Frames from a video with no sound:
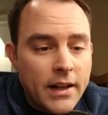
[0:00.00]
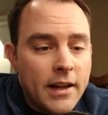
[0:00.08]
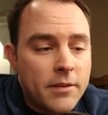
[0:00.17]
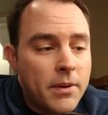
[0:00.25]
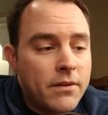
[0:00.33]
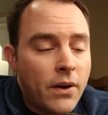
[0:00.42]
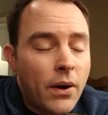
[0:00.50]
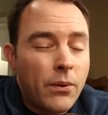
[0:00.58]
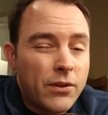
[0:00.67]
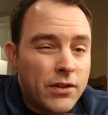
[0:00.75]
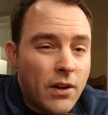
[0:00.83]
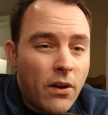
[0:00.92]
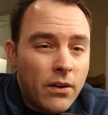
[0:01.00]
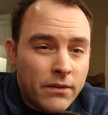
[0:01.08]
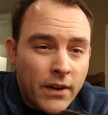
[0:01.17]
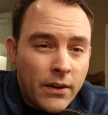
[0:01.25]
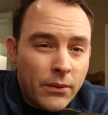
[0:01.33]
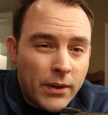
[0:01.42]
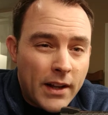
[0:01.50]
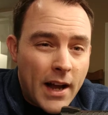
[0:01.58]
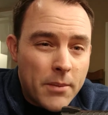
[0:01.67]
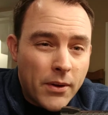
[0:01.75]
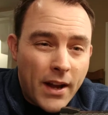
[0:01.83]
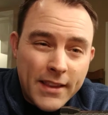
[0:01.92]
It's been very solid, very
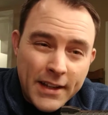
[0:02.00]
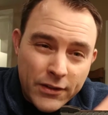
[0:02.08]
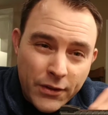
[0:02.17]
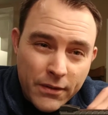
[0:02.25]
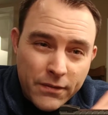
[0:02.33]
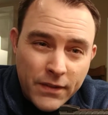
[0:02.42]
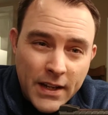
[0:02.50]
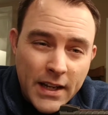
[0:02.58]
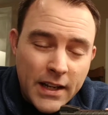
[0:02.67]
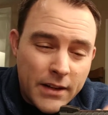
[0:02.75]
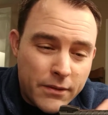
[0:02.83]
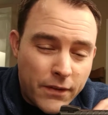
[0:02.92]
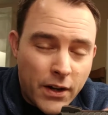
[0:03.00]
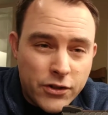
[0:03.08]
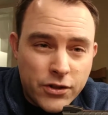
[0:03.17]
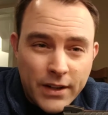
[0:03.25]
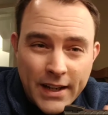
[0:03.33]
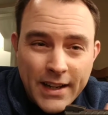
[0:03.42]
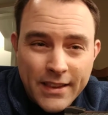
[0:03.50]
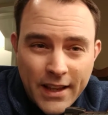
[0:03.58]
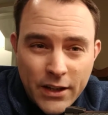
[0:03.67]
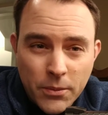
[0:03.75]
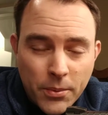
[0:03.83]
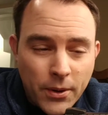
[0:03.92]
reliable, and I think it's going to feed and function
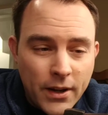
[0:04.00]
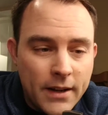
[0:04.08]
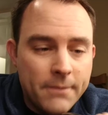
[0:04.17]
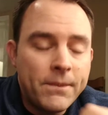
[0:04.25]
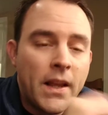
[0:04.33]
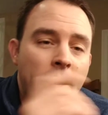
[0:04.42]
anything you put in it.